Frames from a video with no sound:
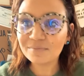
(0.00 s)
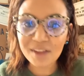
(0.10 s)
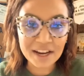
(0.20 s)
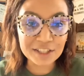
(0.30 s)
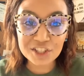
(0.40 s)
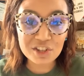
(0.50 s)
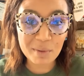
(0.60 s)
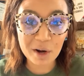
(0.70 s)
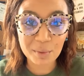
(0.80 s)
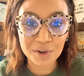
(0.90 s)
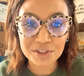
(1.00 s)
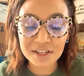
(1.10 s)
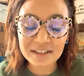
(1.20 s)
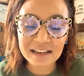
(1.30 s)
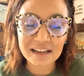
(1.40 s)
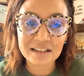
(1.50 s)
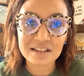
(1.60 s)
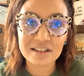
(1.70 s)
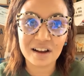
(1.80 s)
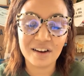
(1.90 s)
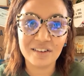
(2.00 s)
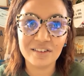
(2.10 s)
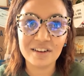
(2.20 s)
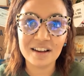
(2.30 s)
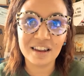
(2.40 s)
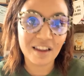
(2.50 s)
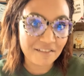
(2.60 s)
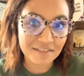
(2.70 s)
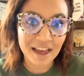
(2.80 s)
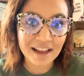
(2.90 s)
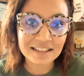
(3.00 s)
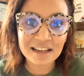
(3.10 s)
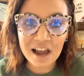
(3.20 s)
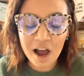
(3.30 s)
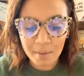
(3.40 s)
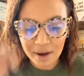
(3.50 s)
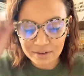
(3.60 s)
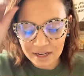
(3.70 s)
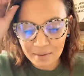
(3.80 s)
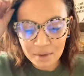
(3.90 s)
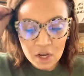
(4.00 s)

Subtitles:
and just a better person. And so love that about him.